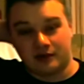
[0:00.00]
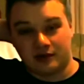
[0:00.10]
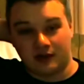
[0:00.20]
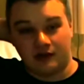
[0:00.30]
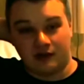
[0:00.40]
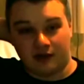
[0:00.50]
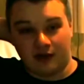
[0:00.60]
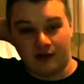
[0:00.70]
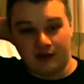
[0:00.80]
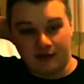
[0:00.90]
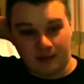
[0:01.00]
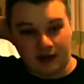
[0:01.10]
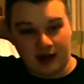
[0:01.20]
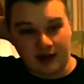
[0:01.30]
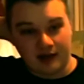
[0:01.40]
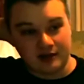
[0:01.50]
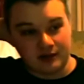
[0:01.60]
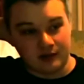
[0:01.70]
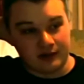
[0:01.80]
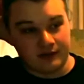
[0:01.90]
So there'll never be any
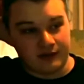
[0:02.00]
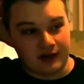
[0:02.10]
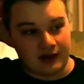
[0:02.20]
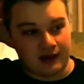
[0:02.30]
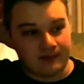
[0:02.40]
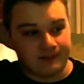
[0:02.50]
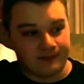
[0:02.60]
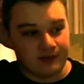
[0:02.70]
sort of